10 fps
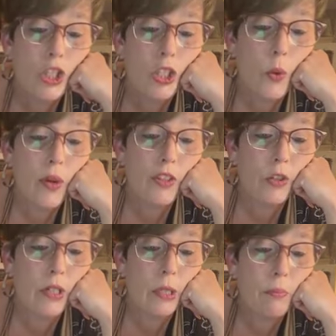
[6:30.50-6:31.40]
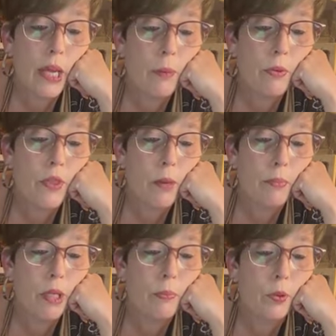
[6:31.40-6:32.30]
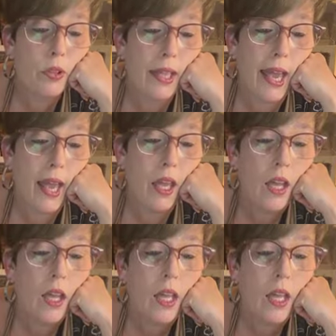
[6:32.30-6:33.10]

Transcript: Do you know what the green paper that people get